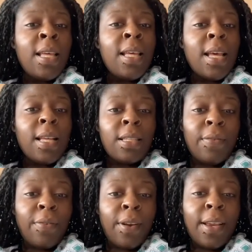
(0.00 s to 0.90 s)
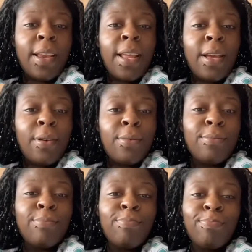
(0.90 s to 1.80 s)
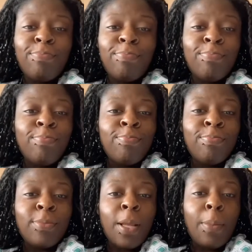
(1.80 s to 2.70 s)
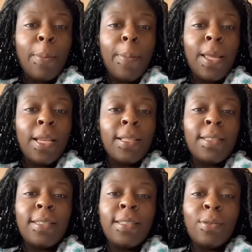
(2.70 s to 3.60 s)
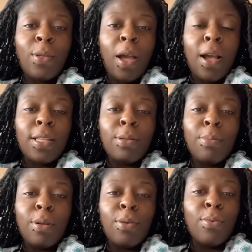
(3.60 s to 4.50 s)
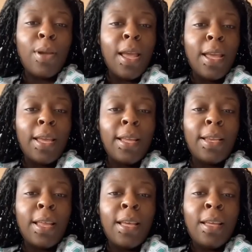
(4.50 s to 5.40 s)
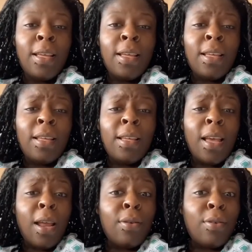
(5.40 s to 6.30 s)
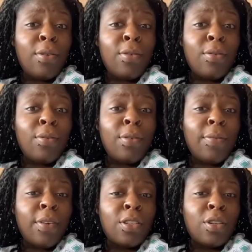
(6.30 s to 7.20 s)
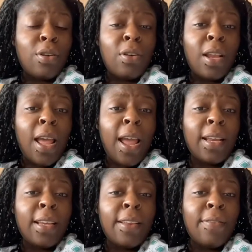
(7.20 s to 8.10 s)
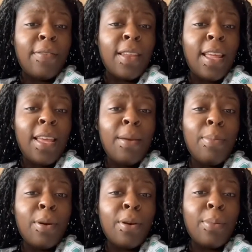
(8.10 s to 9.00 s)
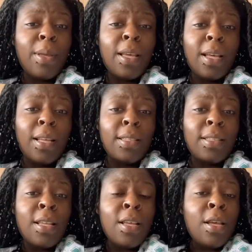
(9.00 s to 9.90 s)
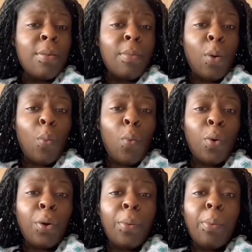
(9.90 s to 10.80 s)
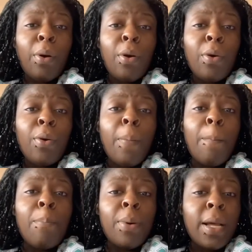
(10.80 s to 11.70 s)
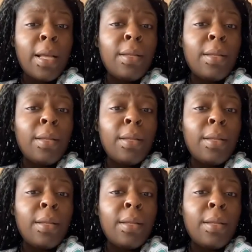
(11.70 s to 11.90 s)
as of right now, I'm admitted to the hospital, and I don't know if I should call it active labor because my water broke. But